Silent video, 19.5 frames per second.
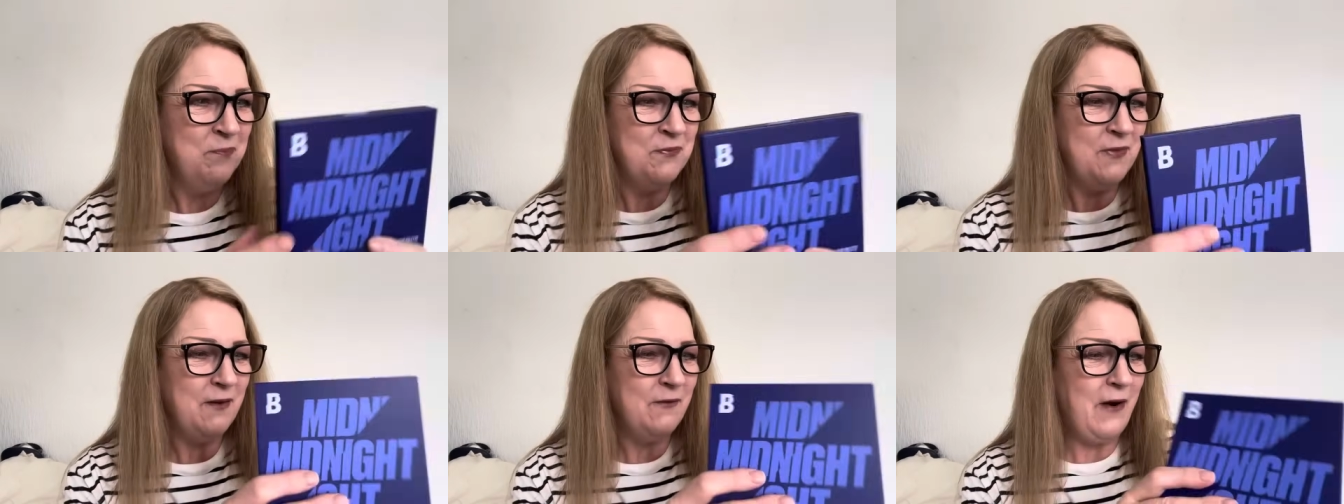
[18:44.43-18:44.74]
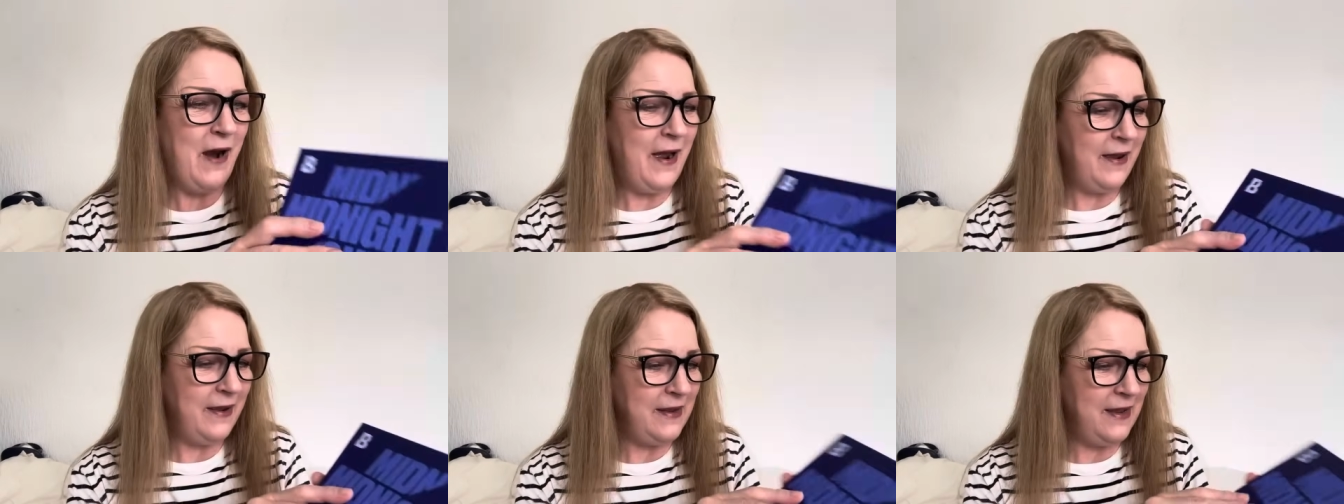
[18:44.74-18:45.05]

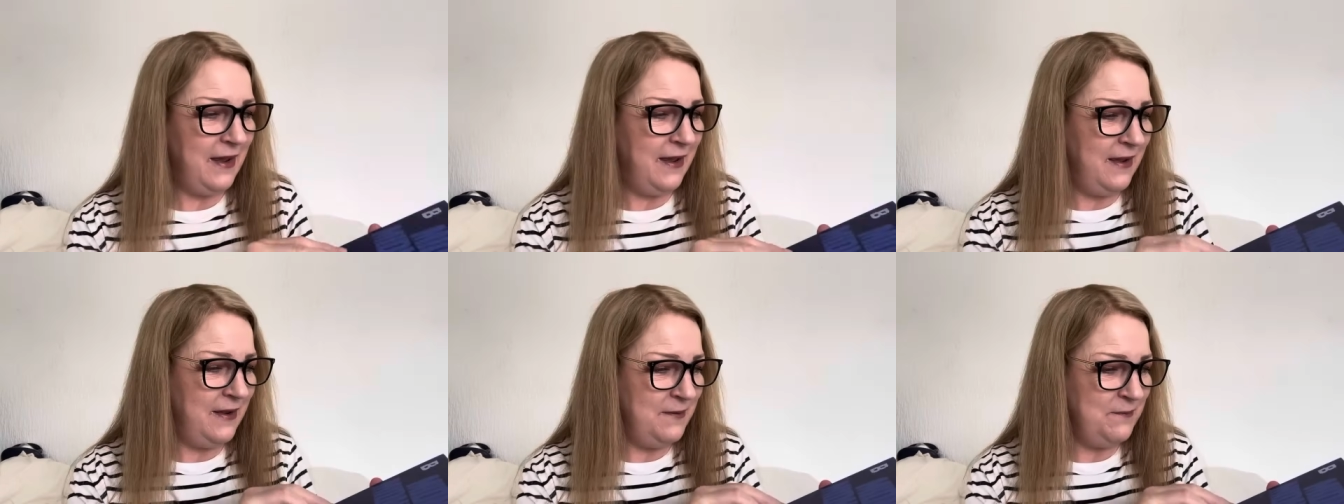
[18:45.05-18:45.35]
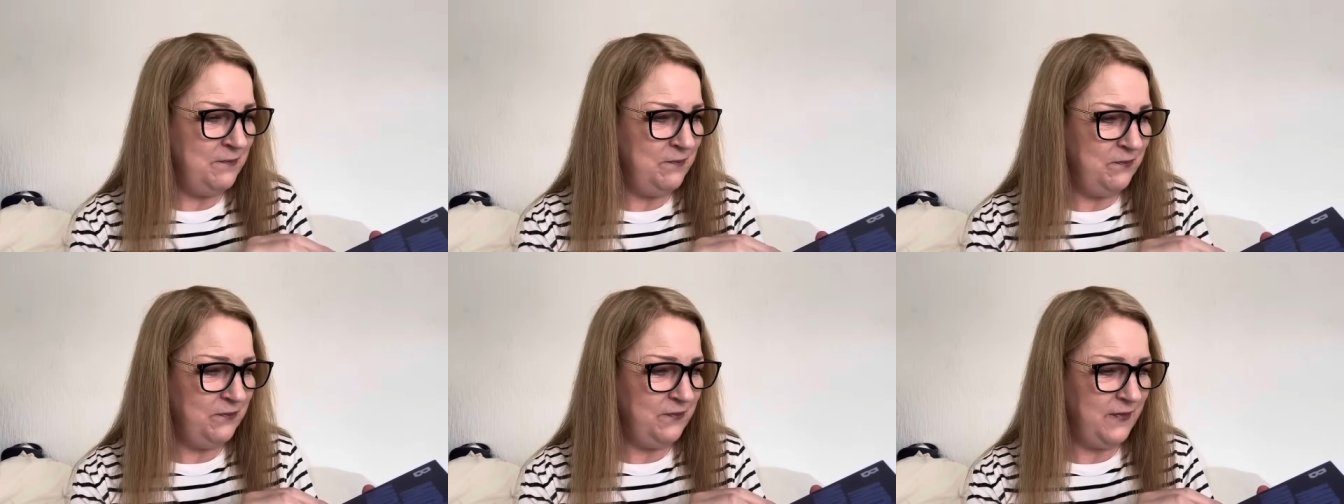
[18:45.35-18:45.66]
Right,
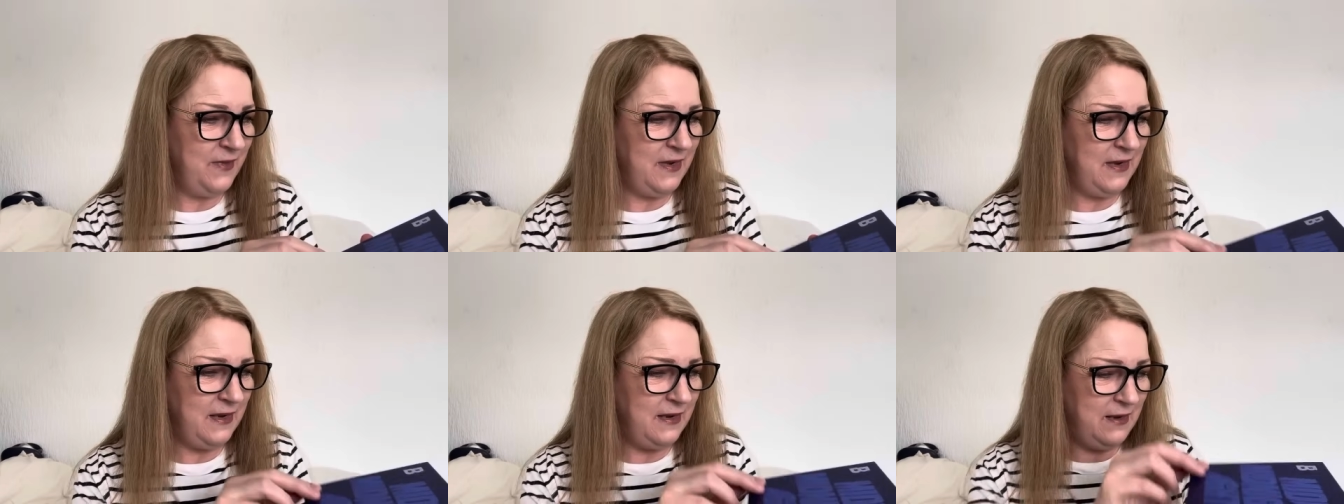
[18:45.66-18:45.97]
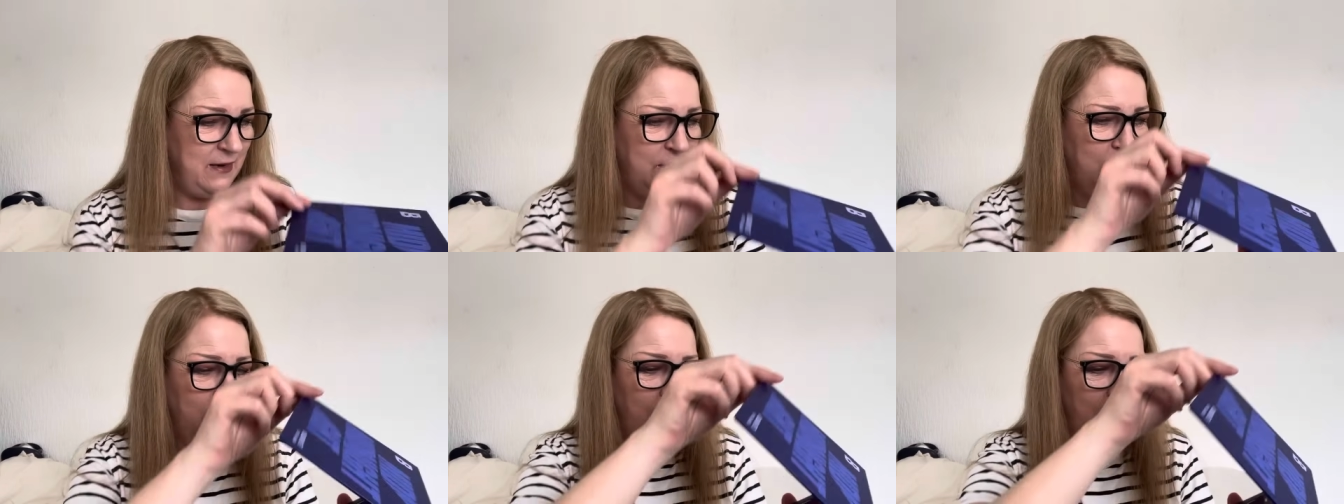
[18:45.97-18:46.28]
um,
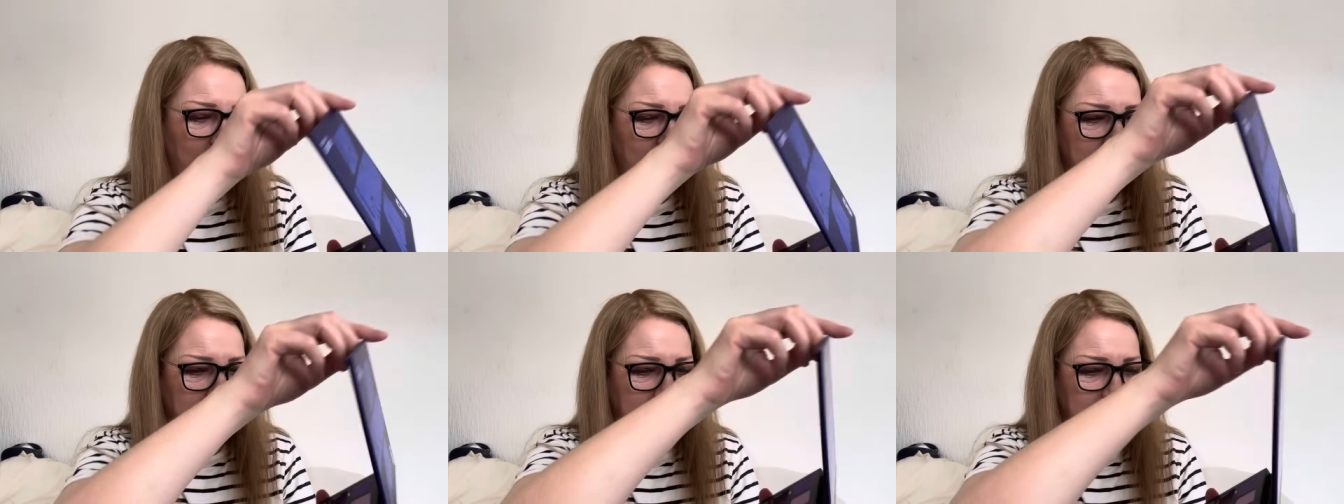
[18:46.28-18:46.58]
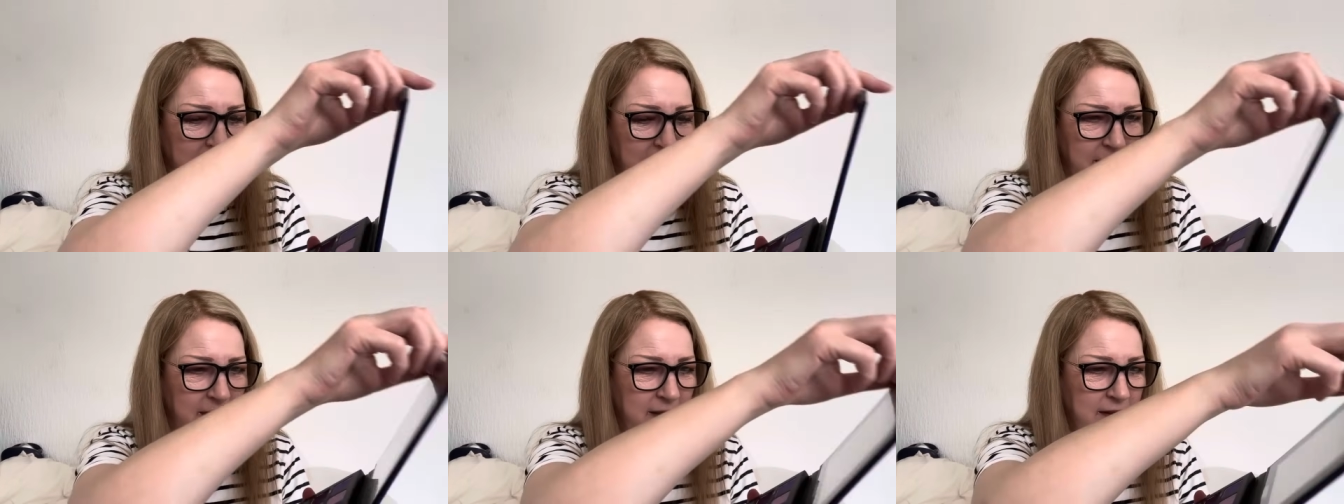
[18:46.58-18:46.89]

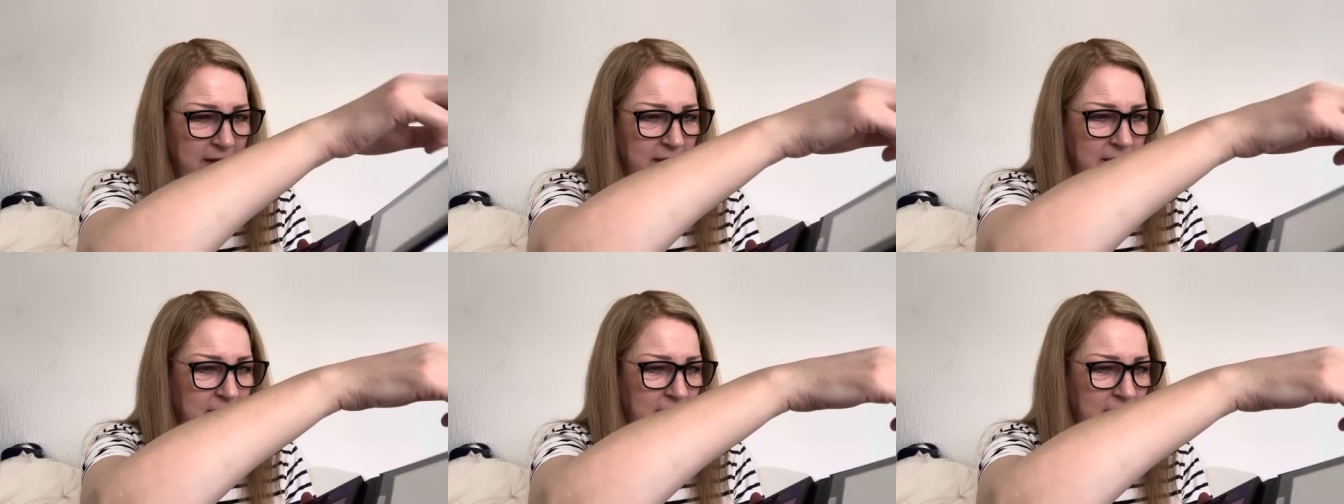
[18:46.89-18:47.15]
okay.